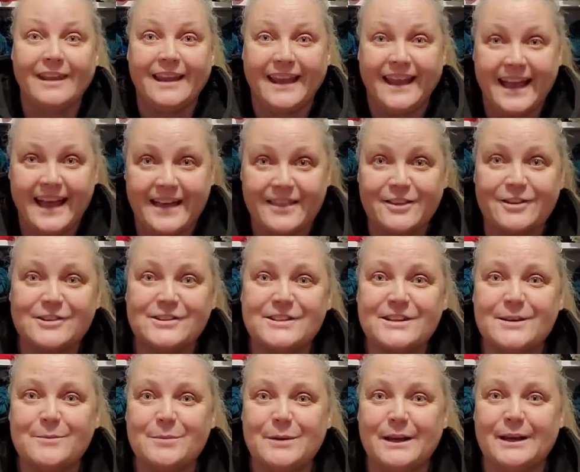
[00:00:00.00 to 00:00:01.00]
Heather's
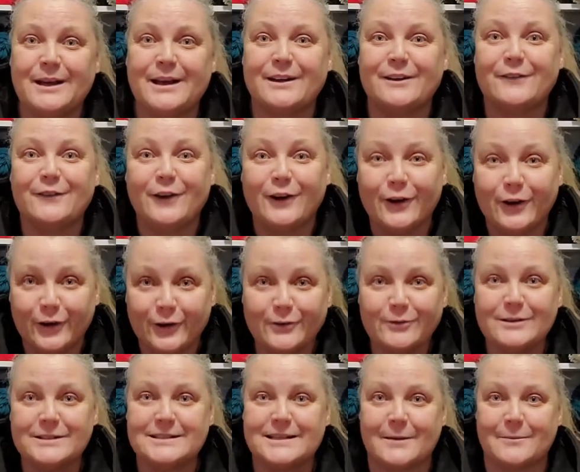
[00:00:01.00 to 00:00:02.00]
going to pick out of her
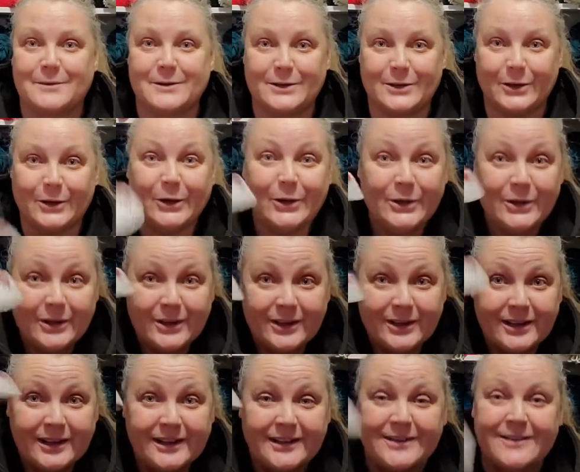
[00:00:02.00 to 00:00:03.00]
receptacle
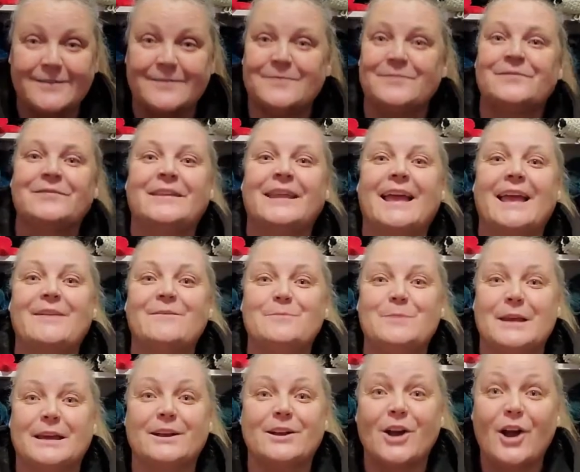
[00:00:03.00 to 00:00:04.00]
and
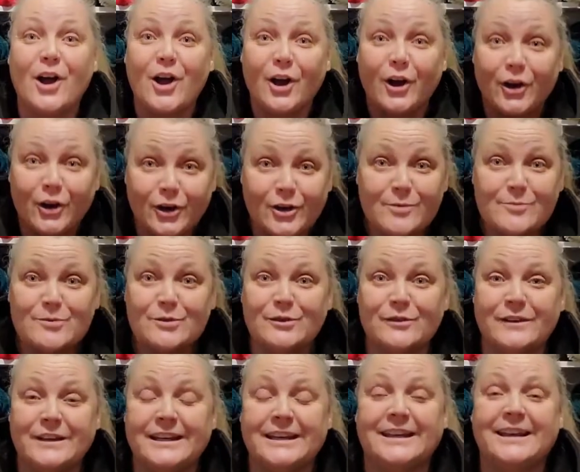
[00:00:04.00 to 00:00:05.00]
pick her
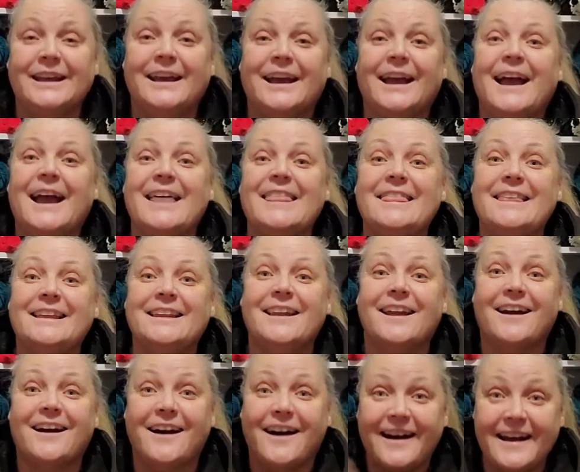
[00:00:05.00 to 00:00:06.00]
movie. And then
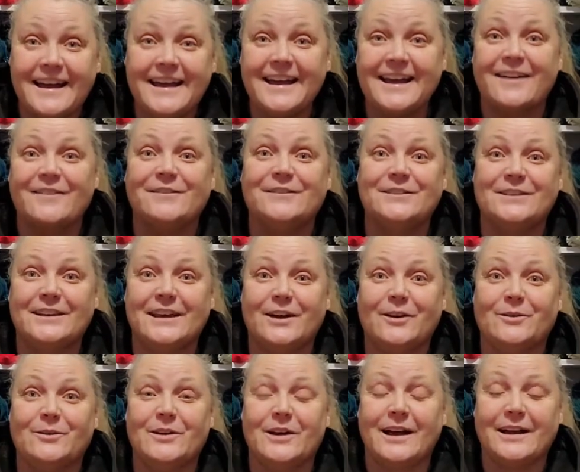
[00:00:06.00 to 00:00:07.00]
I have to
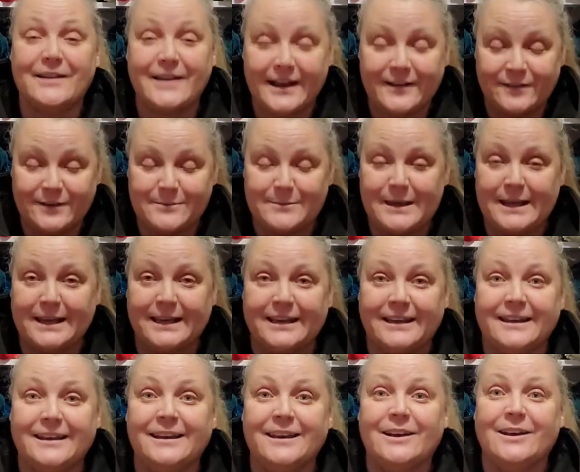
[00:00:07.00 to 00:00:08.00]
help, I have to make
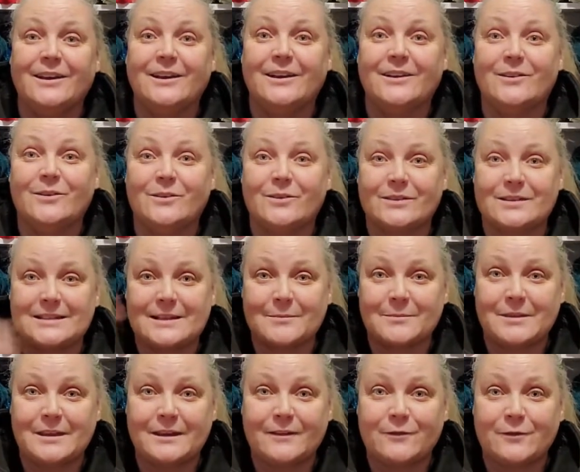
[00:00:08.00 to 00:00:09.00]

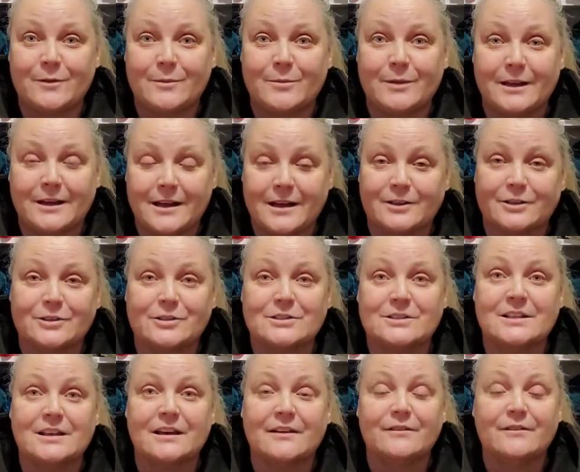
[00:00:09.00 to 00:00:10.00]
something from the
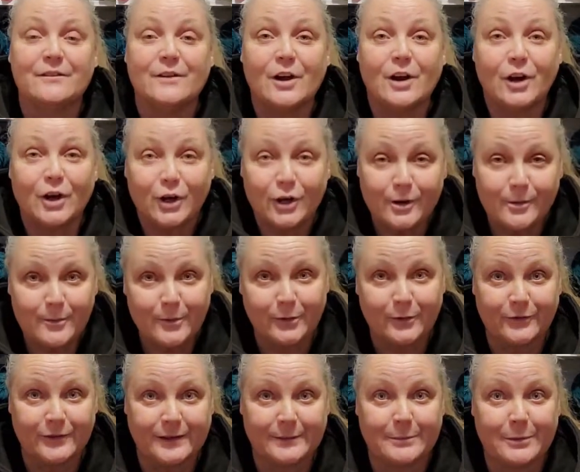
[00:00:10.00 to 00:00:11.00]
colors of her
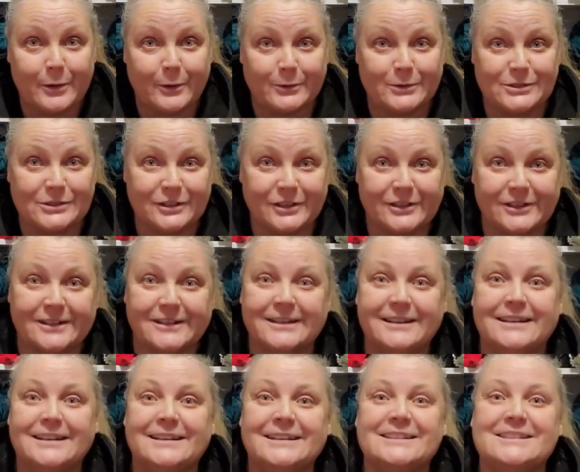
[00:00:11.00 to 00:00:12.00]
movie poster.
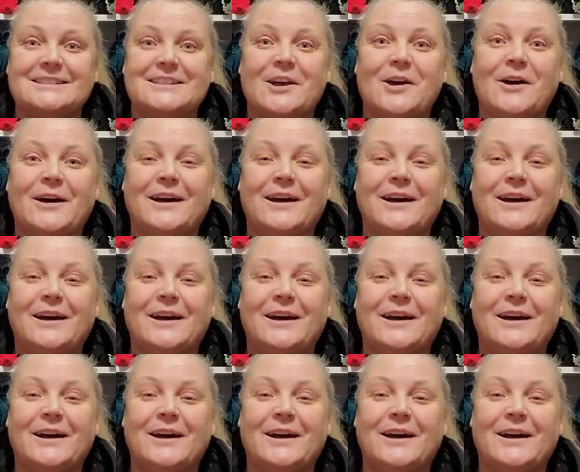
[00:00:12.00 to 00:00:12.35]
So